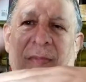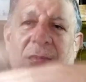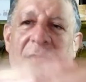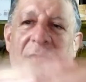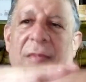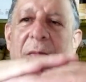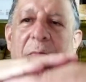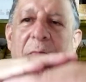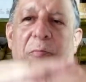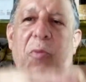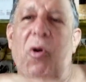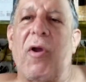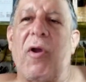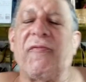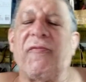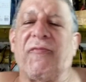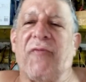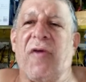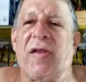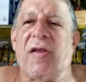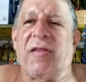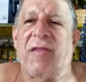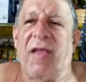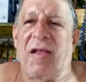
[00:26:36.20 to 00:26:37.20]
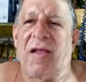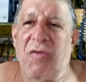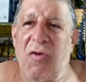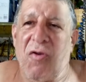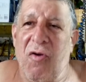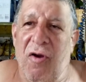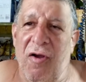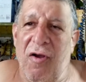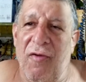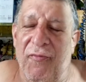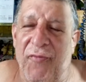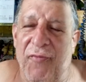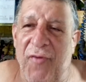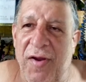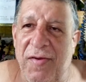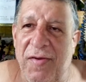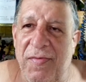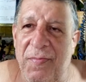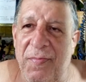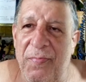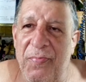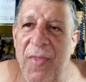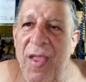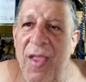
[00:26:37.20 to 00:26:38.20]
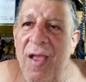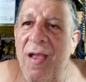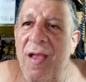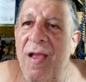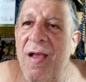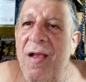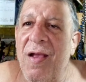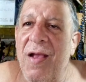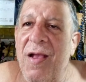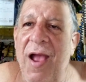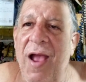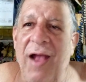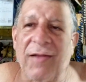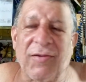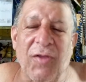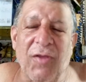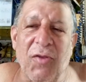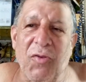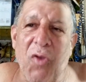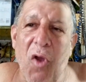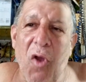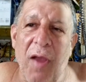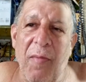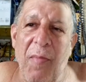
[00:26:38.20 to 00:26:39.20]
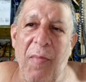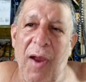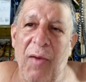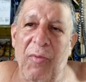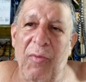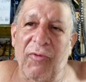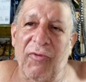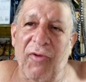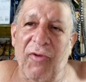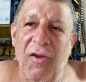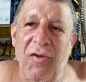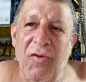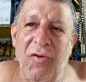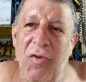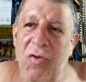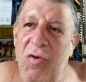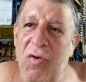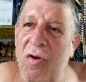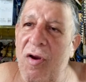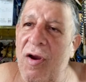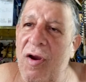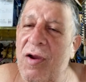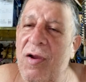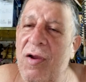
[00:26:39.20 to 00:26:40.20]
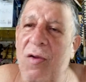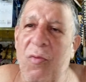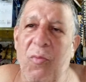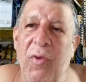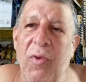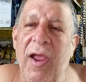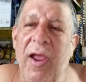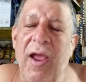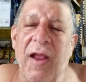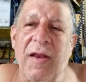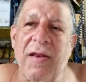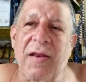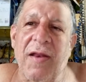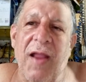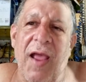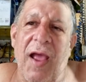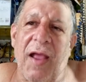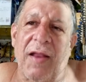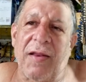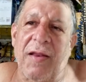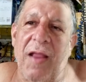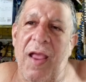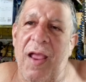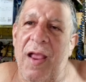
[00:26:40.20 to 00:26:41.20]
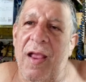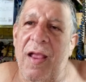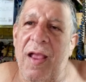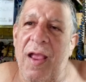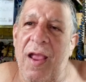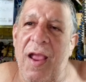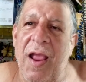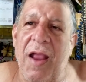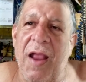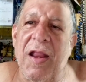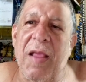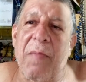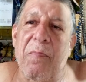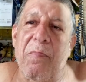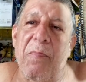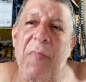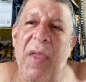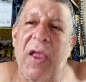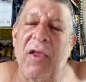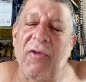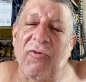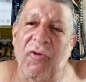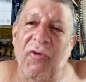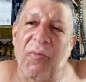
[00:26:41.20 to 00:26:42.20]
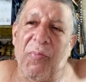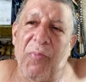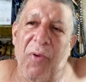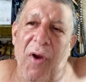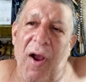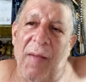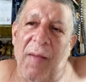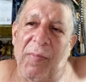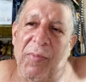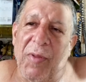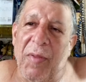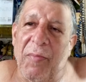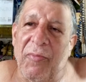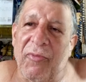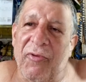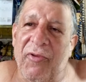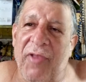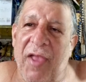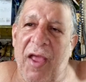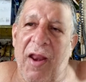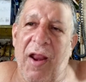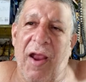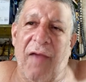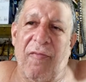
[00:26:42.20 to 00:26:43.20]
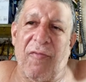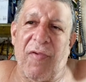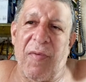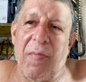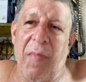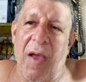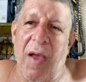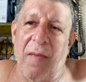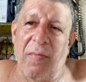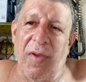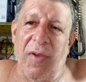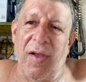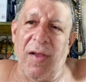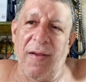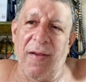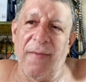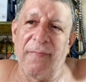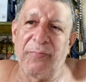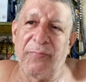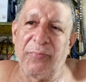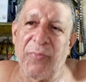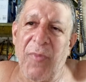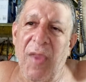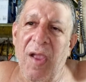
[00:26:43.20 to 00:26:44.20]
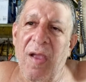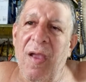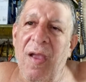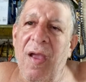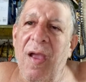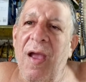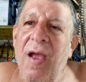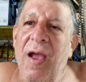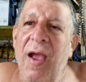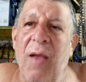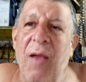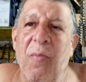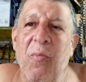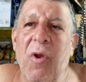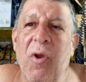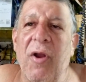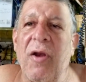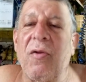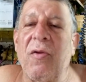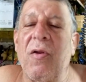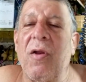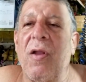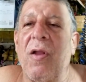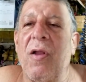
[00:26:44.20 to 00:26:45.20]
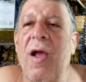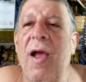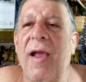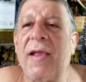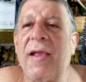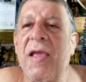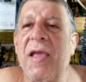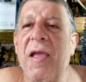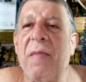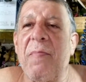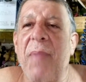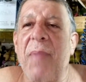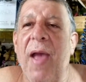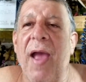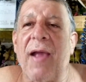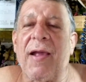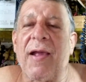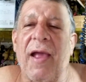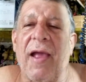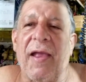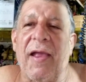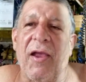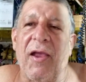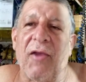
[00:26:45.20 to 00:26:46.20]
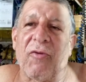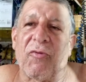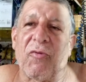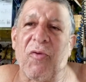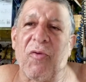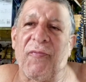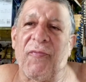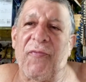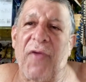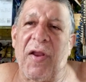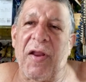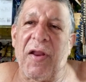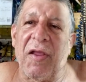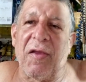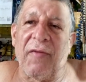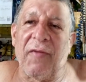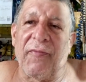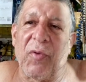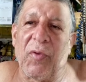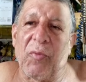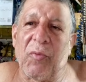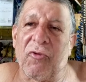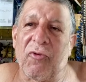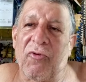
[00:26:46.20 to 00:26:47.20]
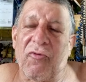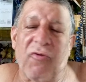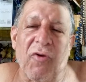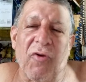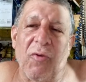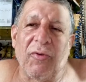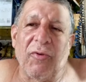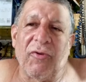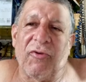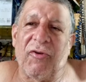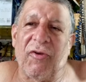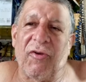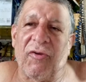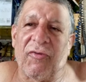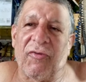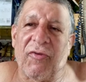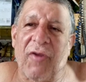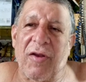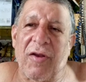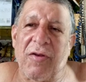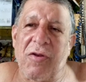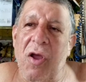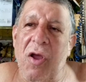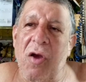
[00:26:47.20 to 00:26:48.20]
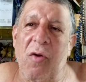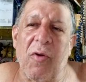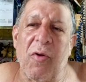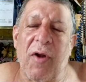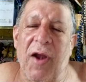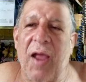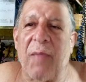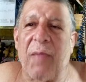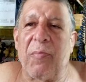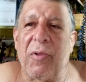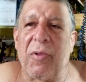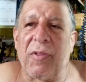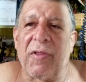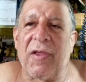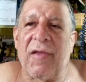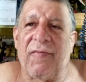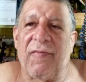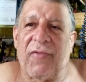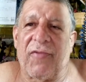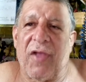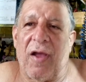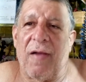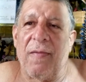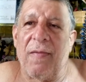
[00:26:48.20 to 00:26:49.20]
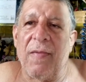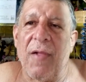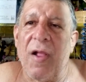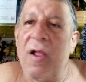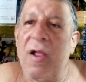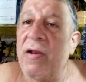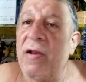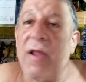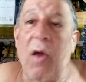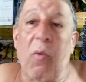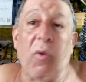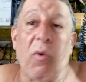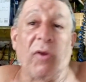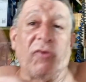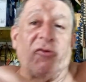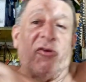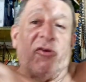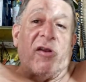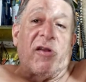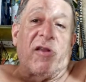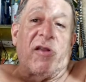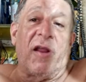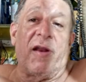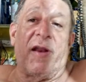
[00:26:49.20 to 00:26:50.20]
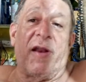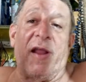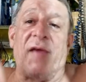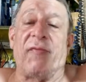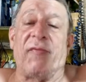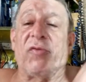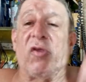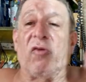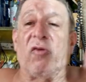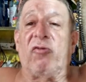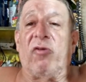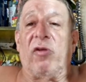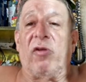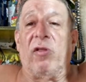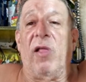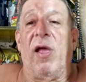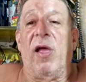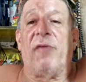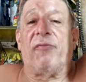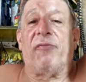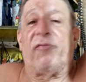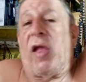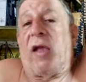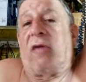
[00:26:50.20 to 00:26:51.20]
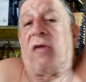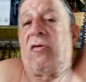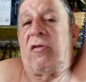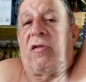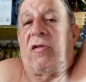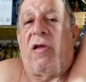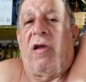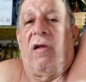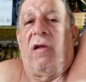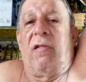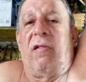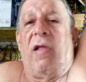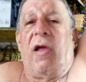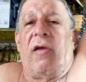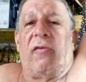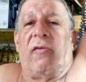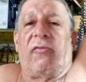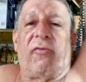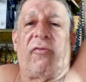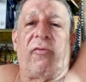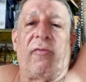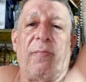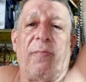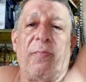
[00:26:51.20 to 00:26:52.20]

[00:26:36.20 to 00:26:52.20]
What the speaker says: boyfriend and girlfriend. At the time I was in New York, we hadn't had any major problems that I remember. And when I came back, I asked her if any of it was true, and she said no, and I believed her. Now, what she did after she left, I could care less.